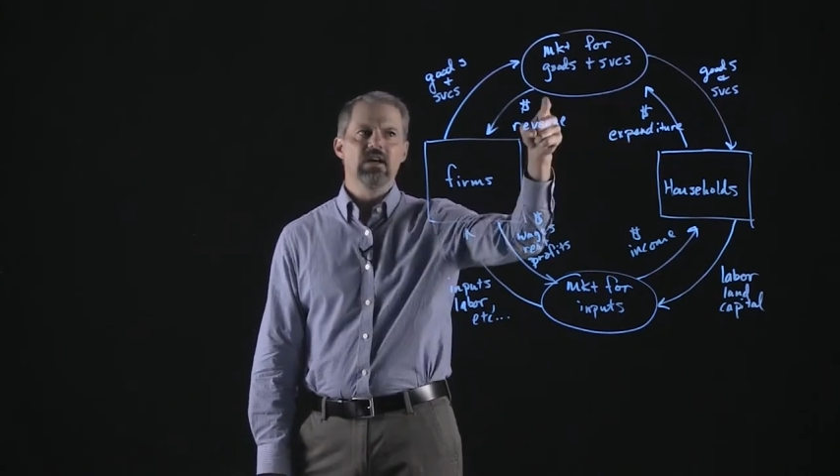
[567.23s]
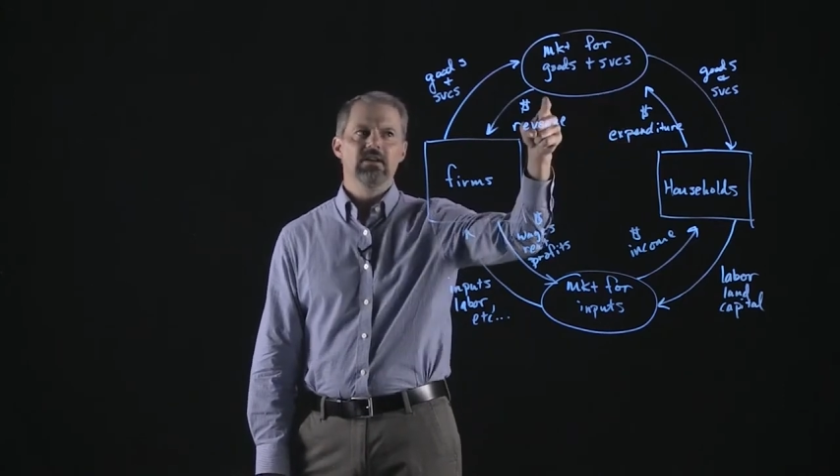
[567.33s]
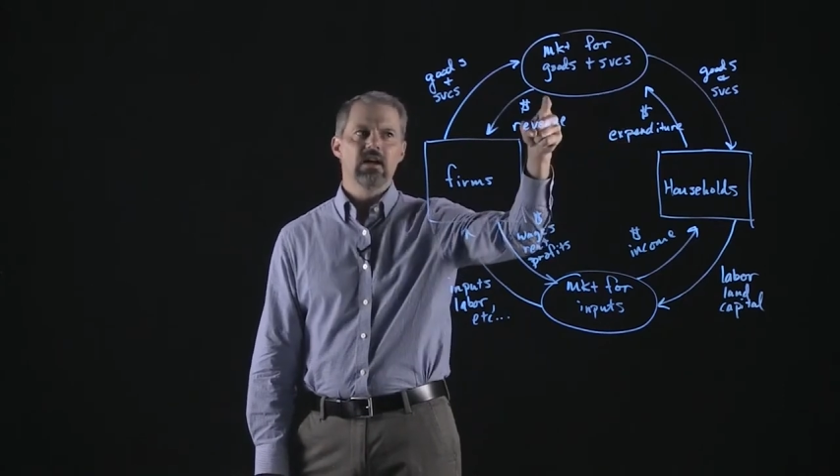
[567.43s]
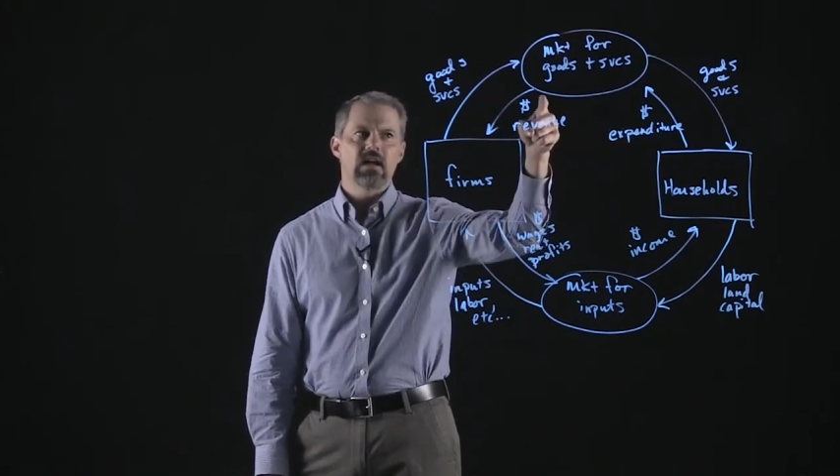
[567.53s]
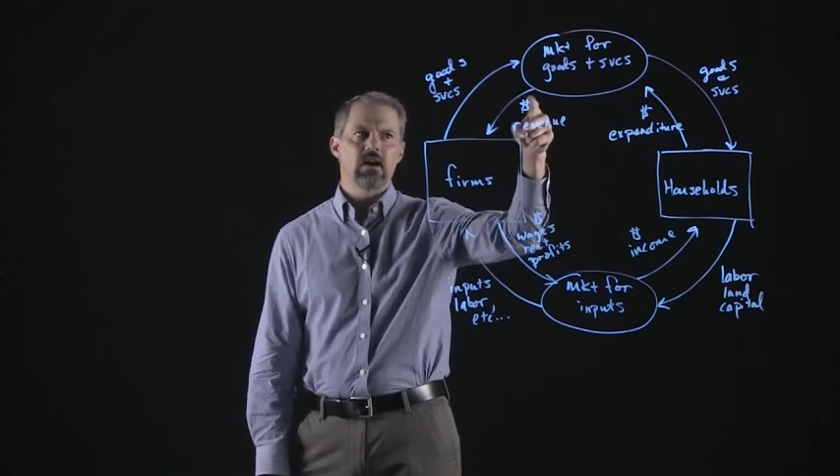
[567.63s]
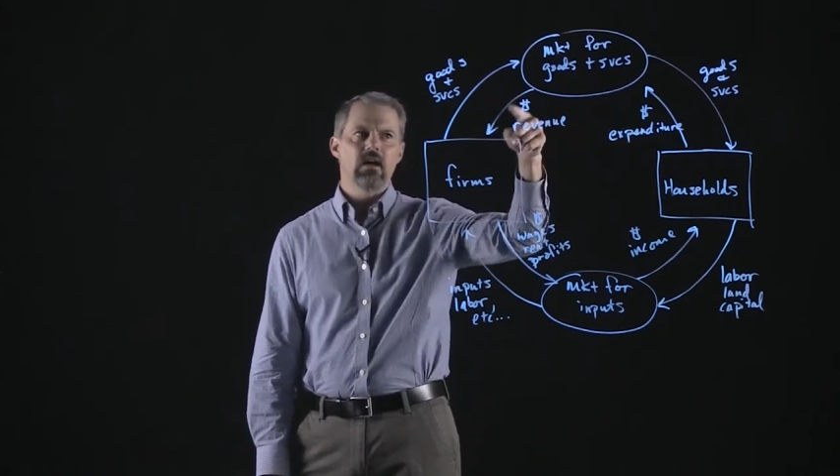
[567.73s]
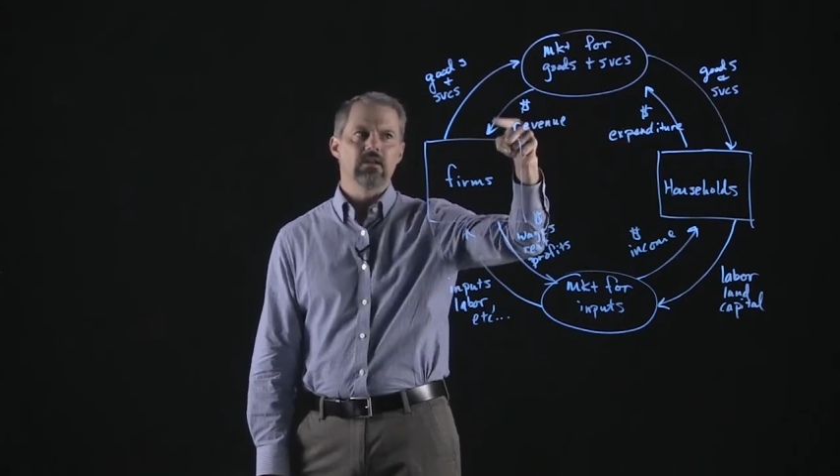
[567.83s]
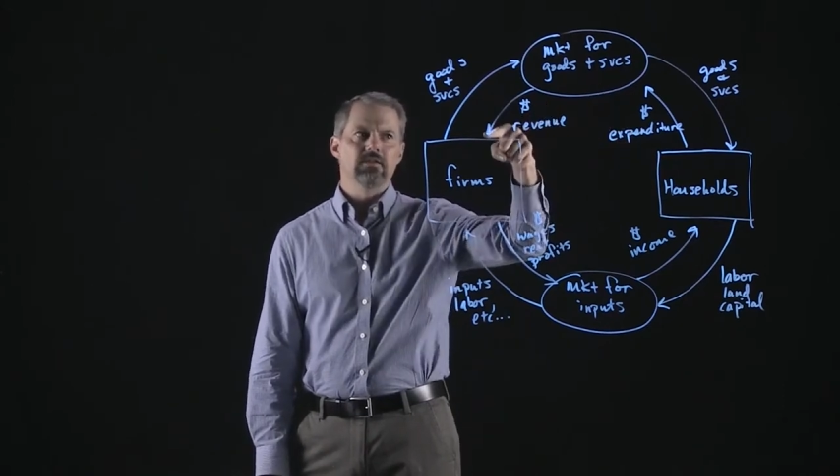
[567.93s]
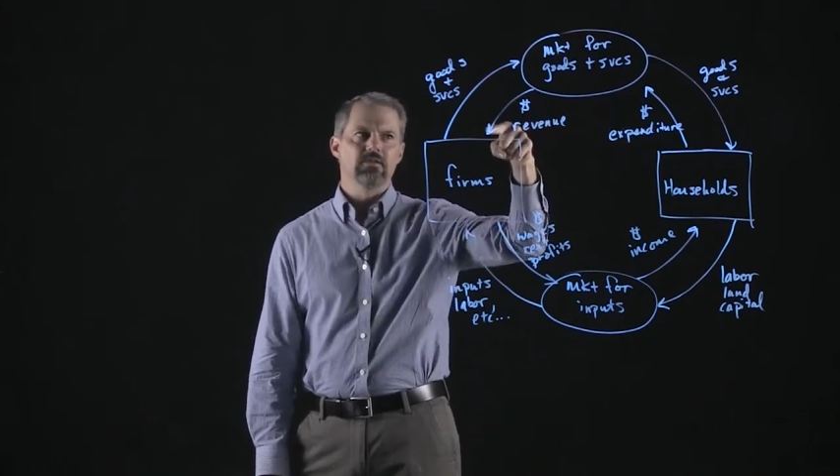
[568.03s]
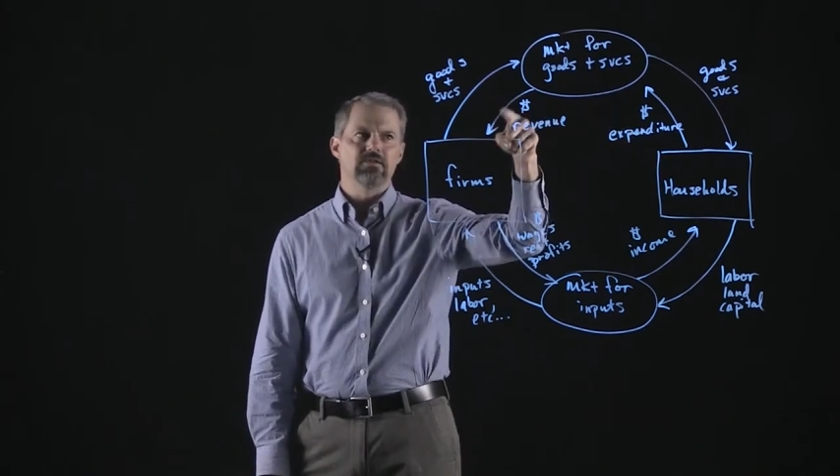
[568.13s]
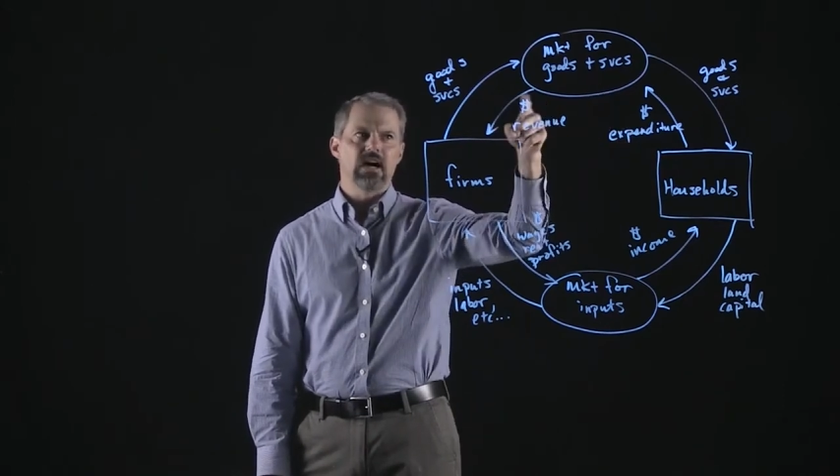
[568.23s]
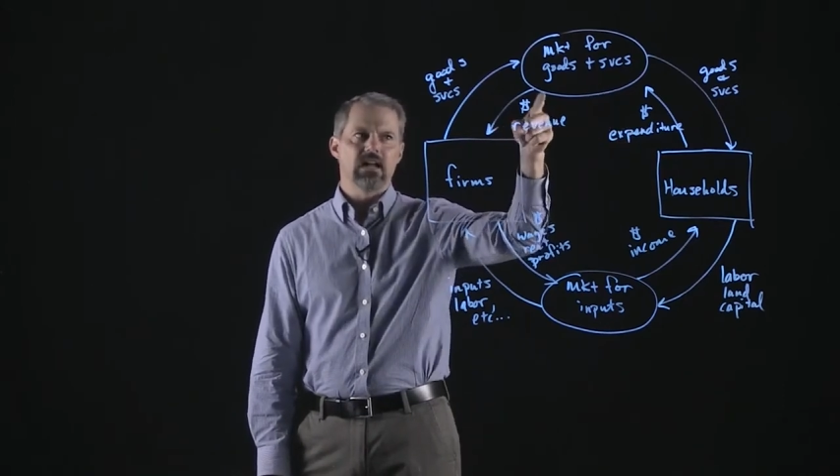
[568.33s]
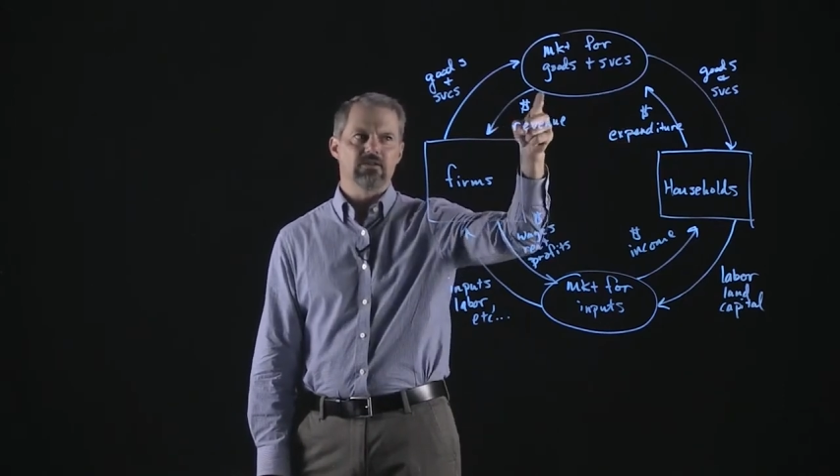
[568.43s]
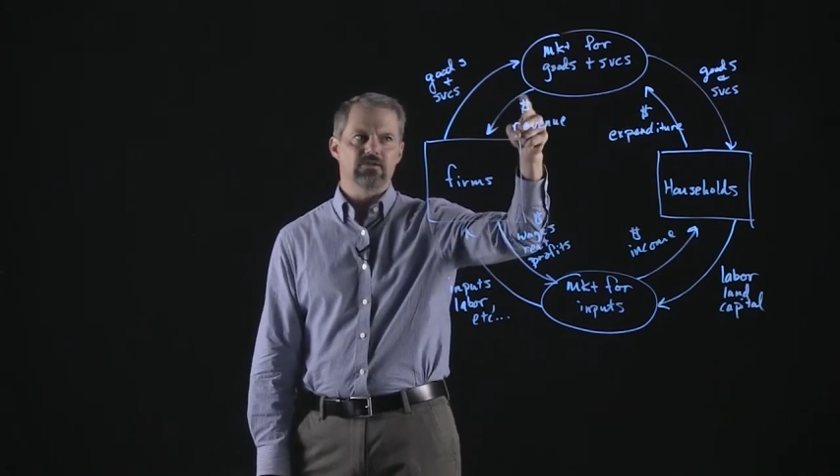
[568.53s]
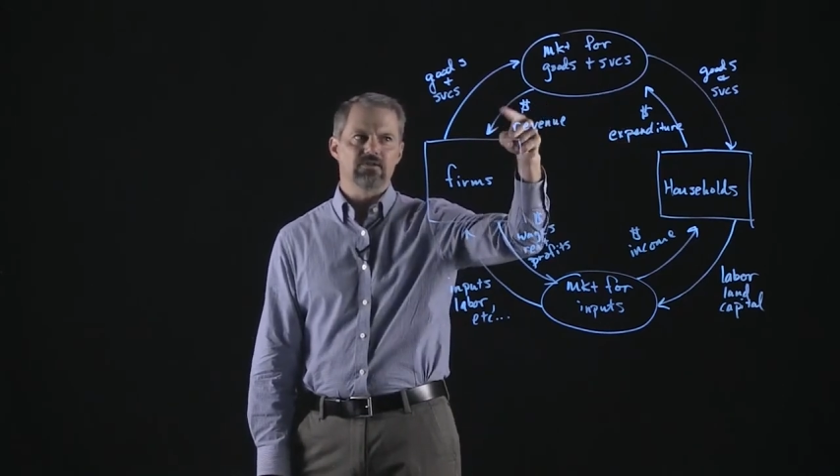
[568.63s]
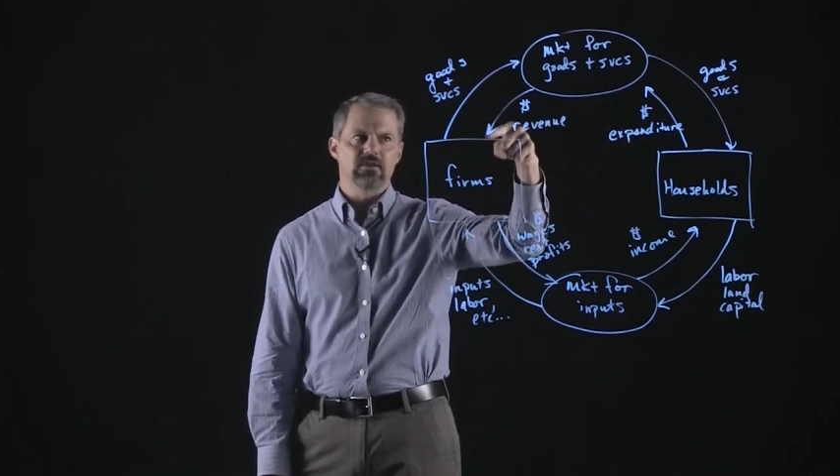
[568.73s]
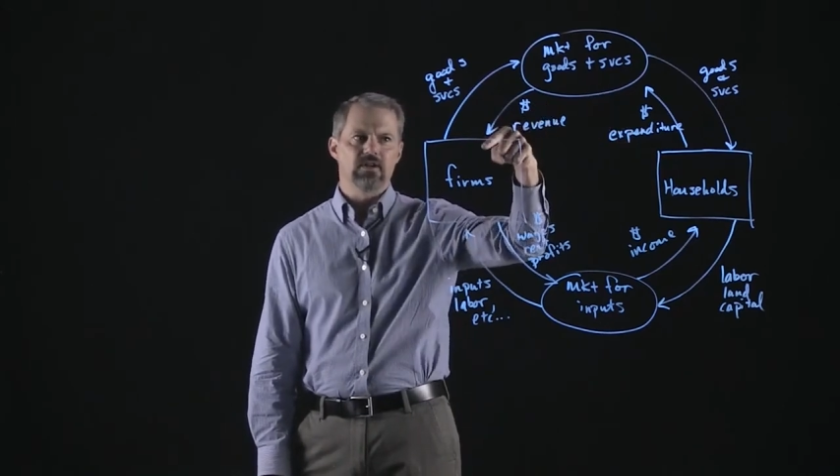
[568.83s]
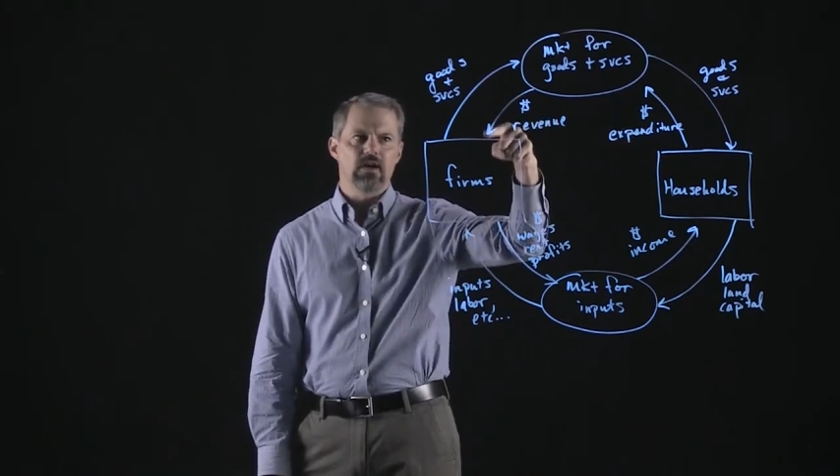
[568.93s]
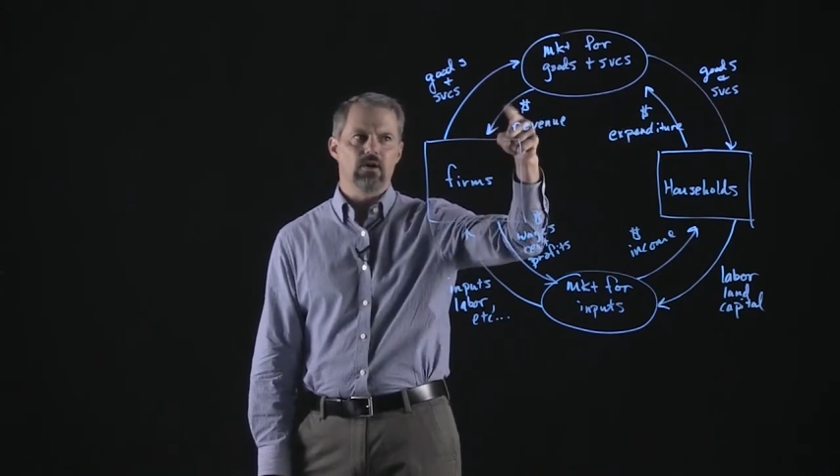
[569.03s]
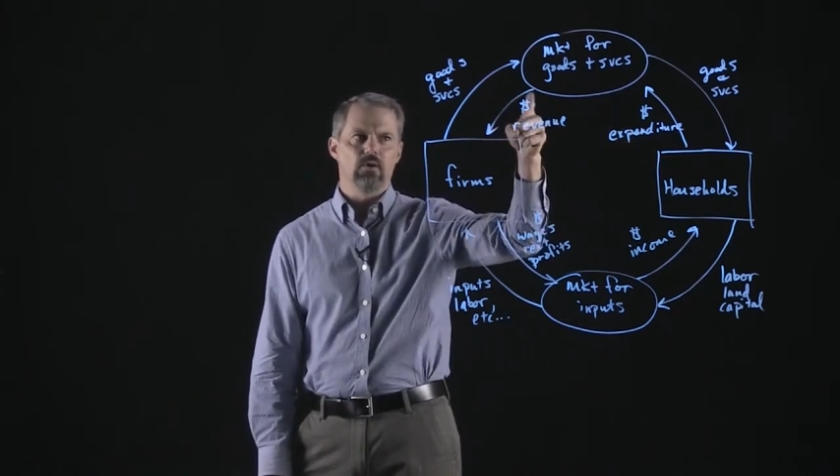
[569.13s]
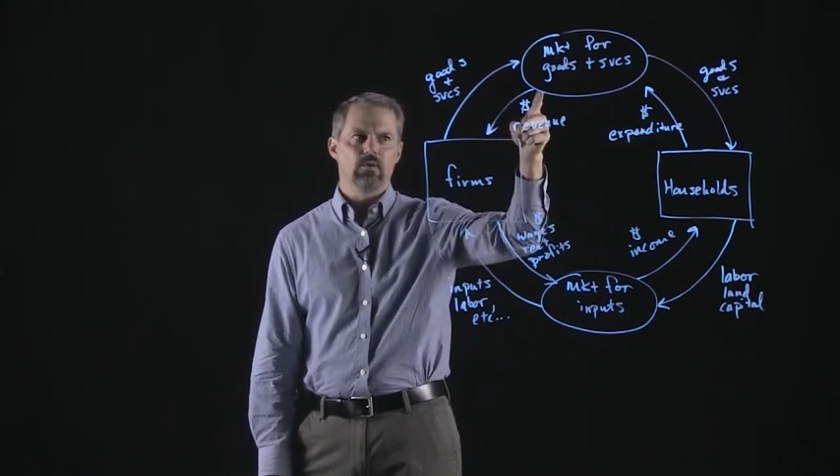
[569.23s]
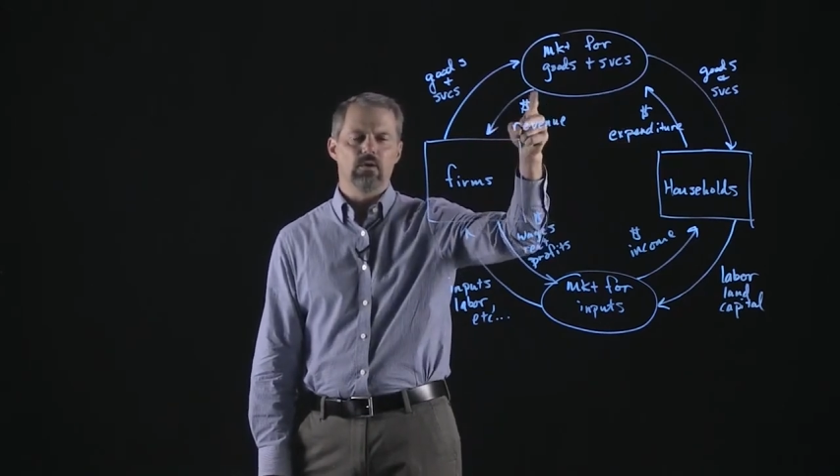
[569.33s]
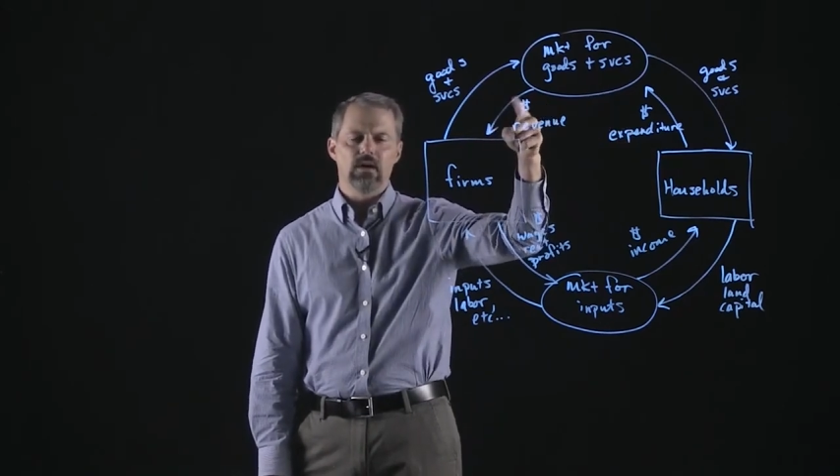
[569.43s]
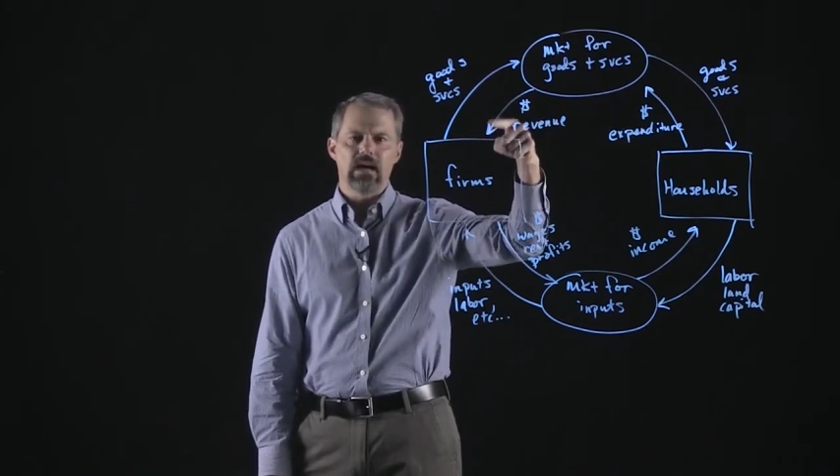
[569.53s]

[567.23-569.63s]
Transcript: not all of those dollars go